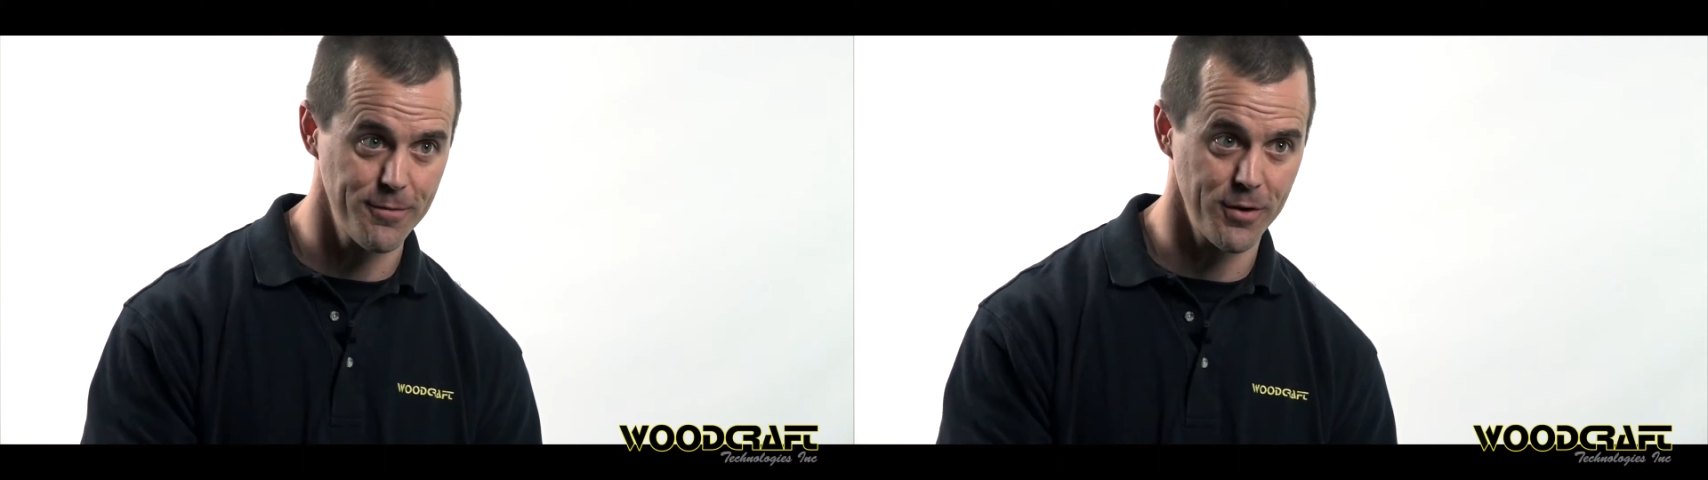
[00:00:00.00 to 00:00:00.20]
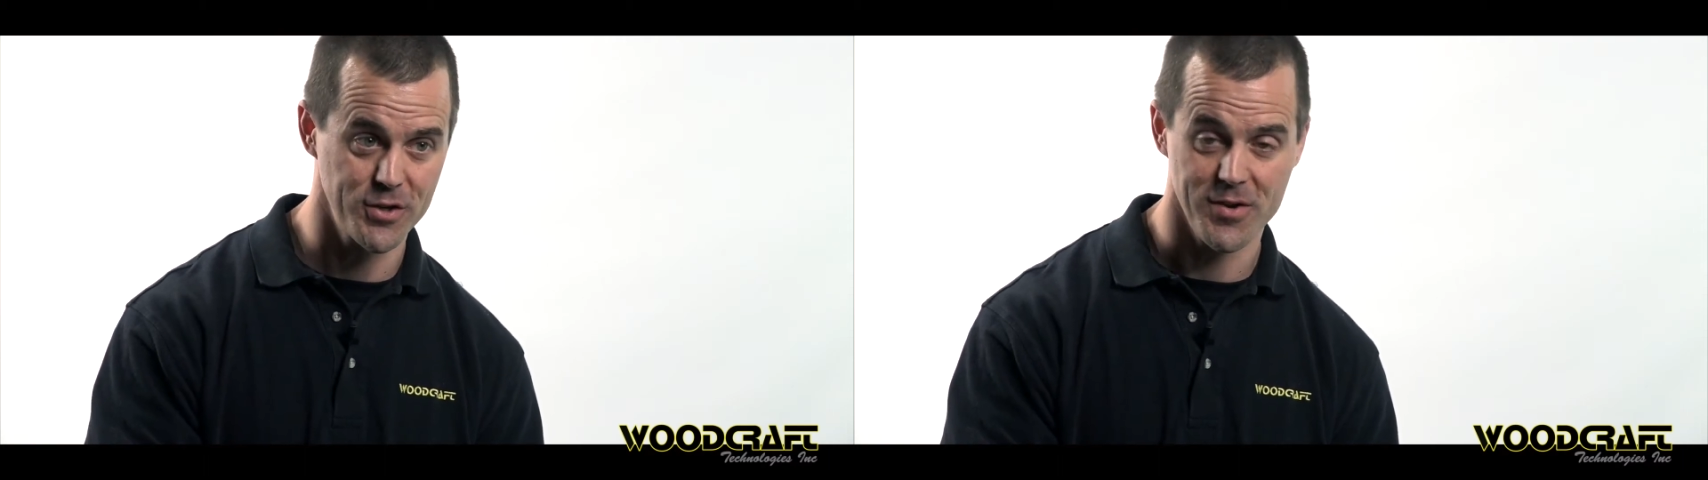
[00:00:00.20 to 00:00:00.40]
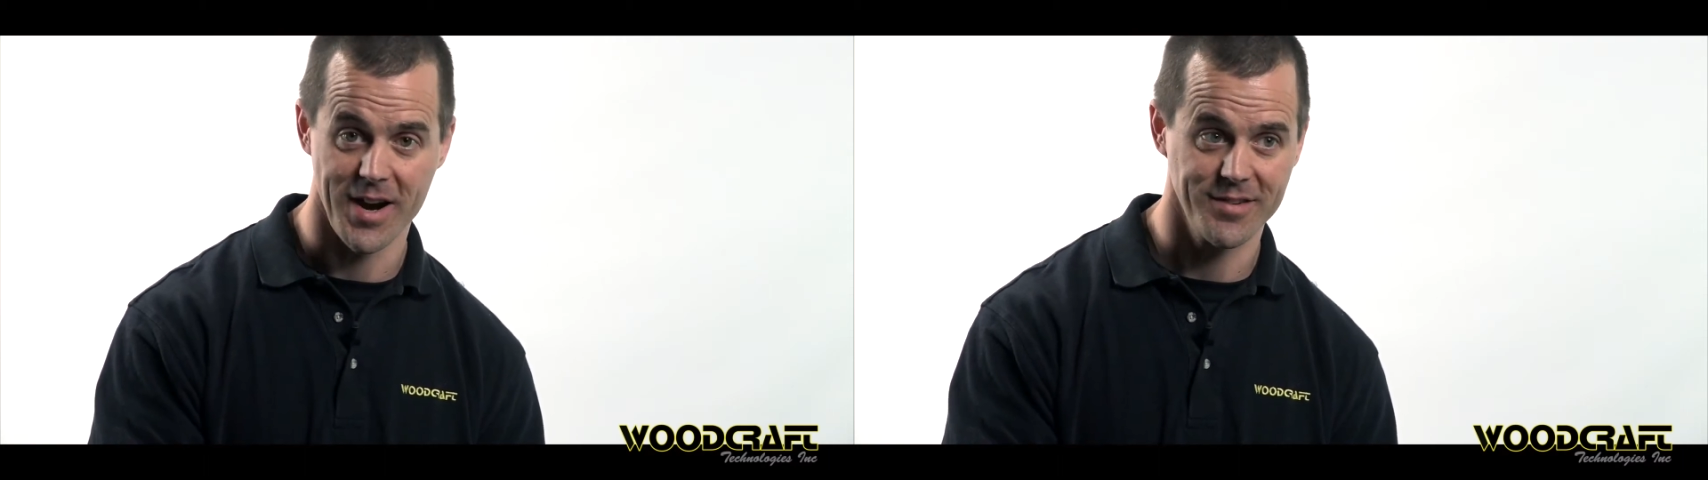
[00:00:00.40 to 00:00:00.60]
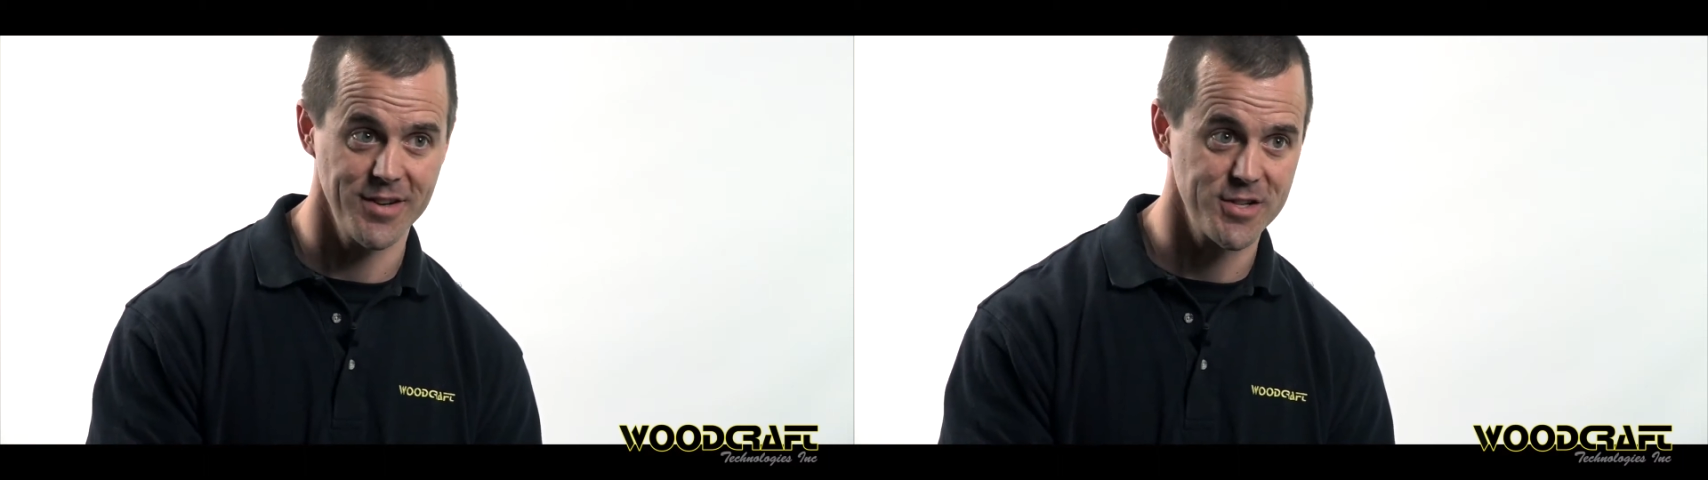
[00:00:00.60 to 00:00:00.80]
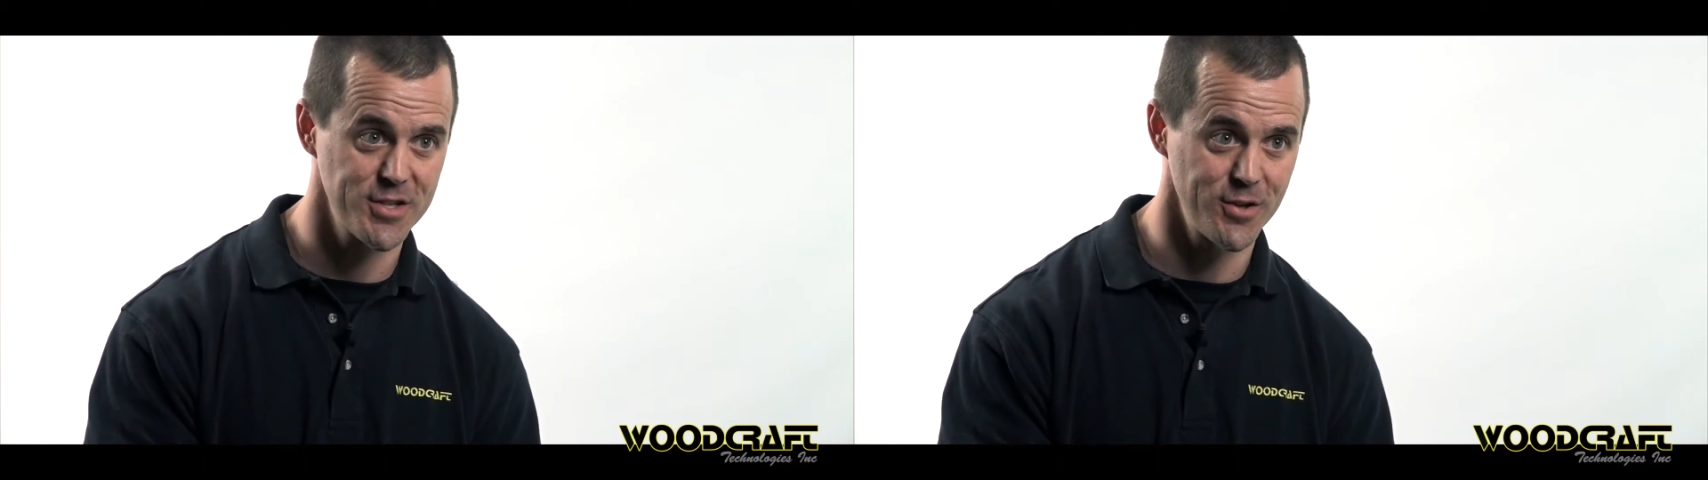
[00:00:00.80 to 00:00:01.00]
for a track
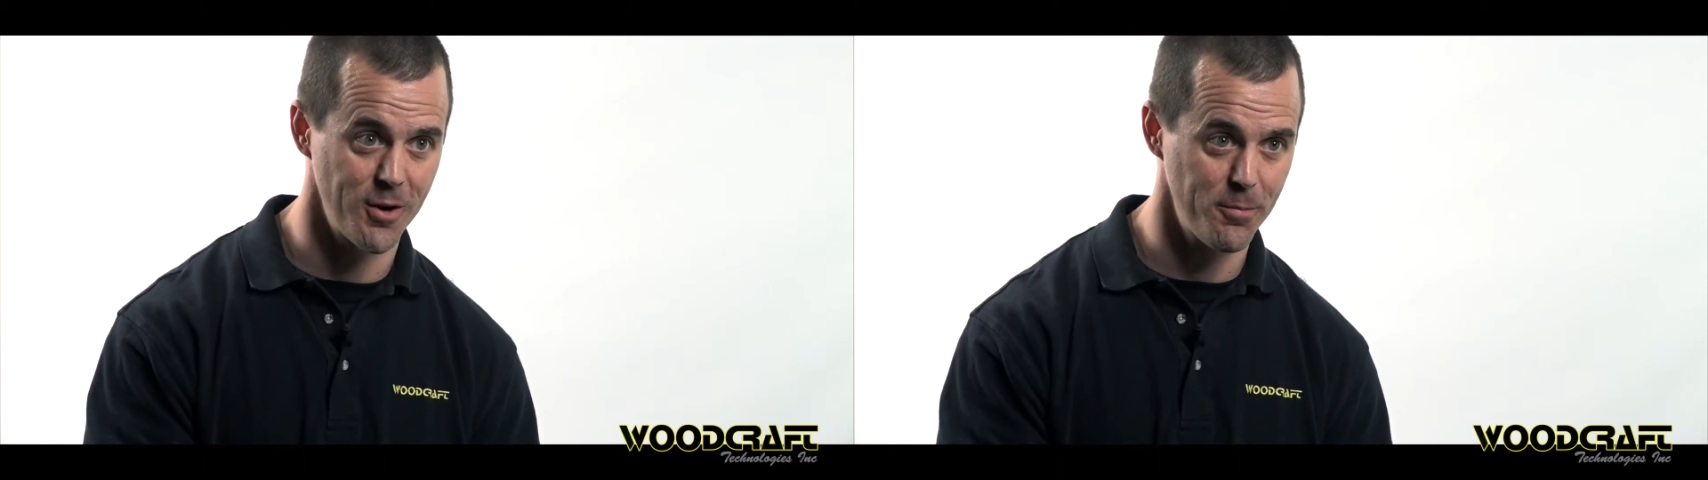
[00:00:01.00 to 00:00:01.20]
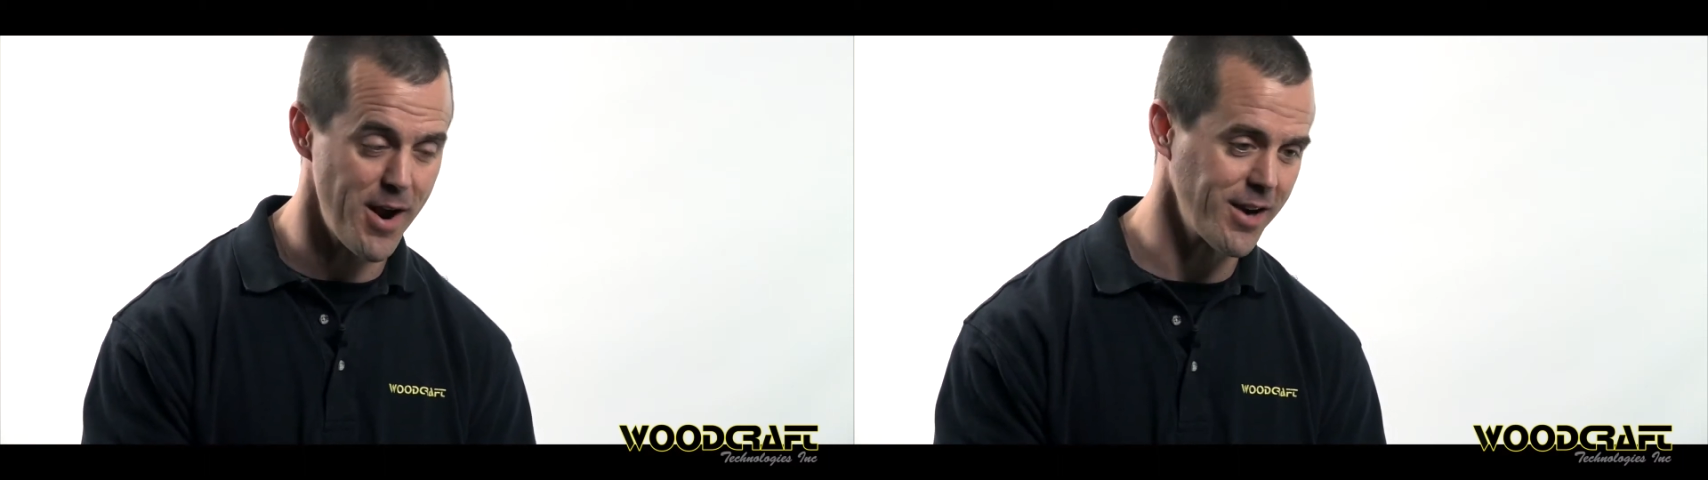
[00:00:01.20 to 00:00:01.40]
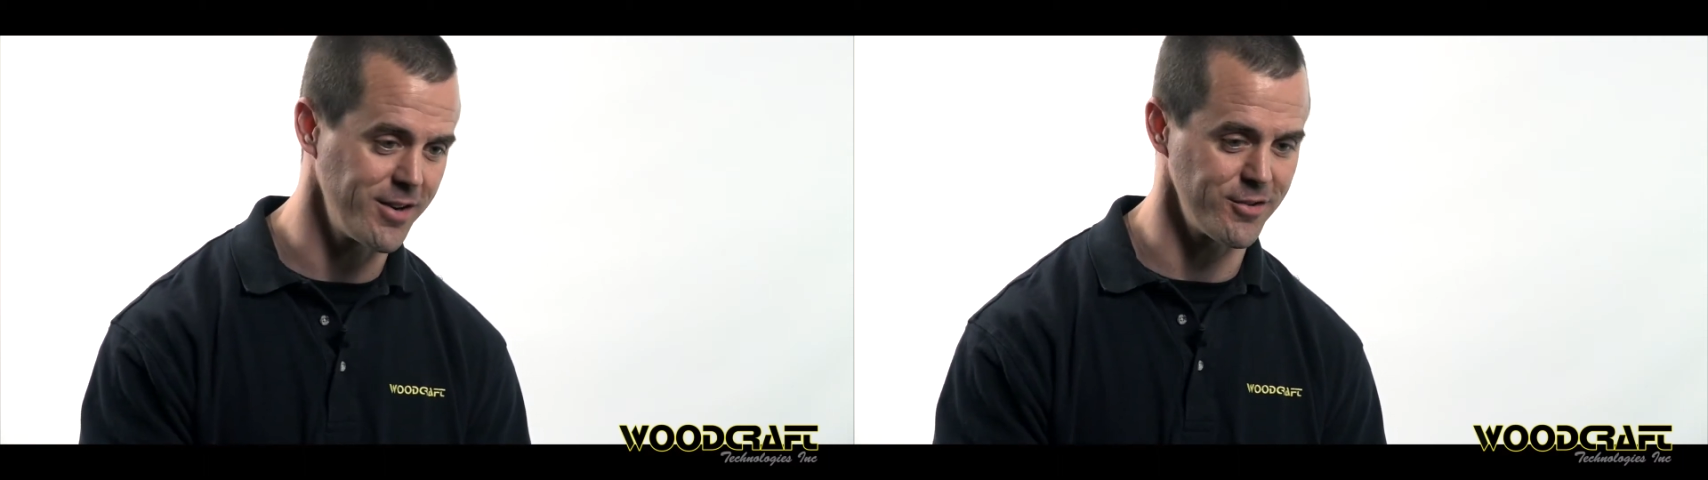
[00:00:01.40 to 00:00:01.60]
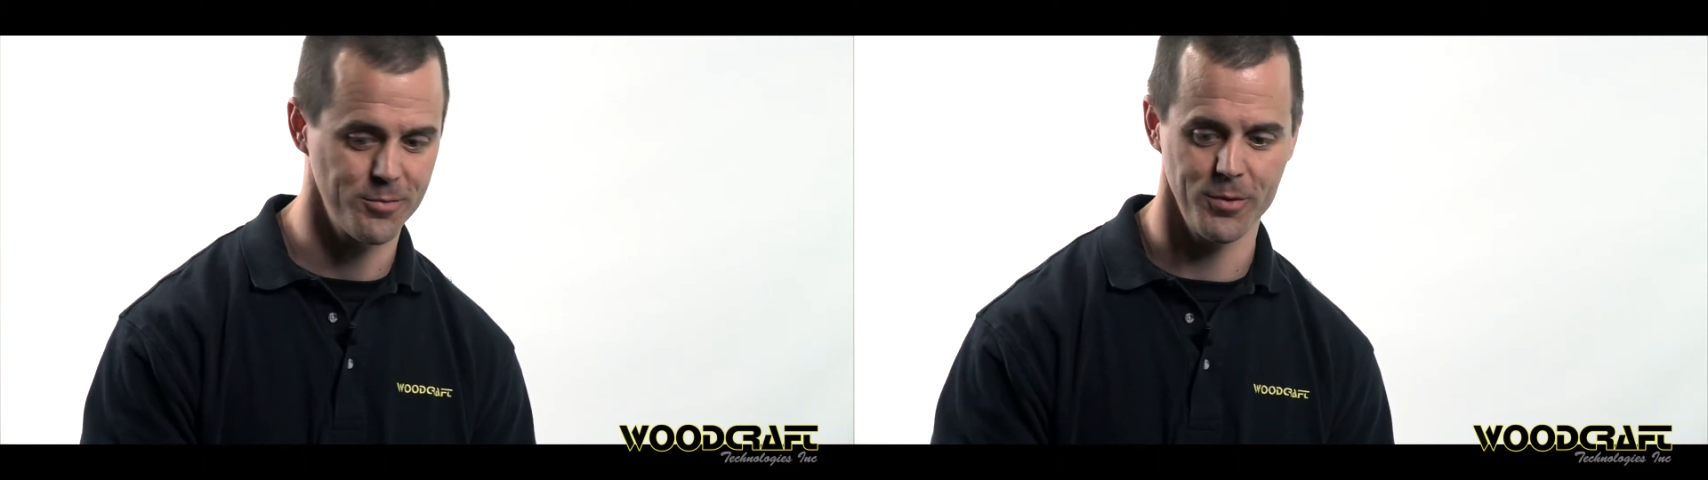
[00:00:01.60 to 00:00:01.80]
session or a practice